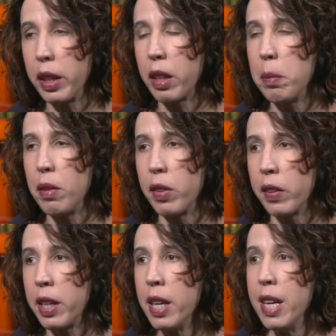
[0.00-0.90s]
and it can be
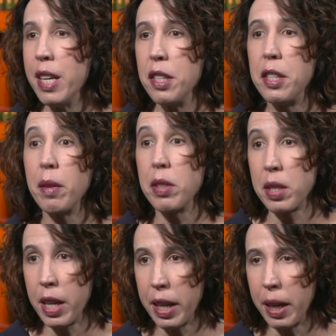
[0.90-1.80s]
very
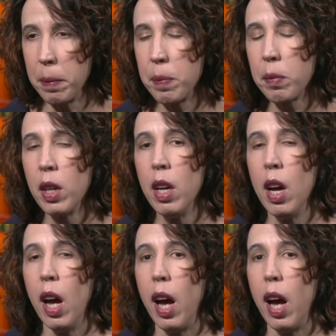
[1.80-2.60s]
devastating. Mm -hmm.